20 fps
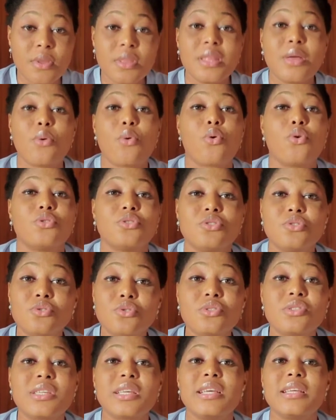They will
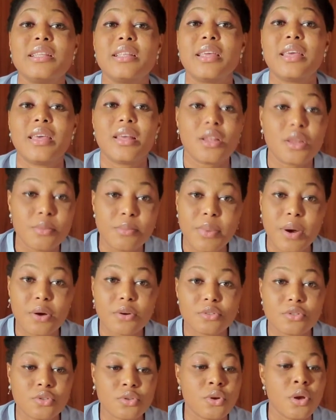continue saying ill
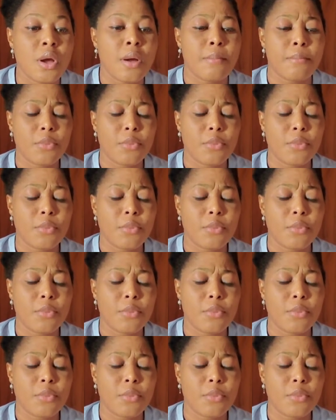about you.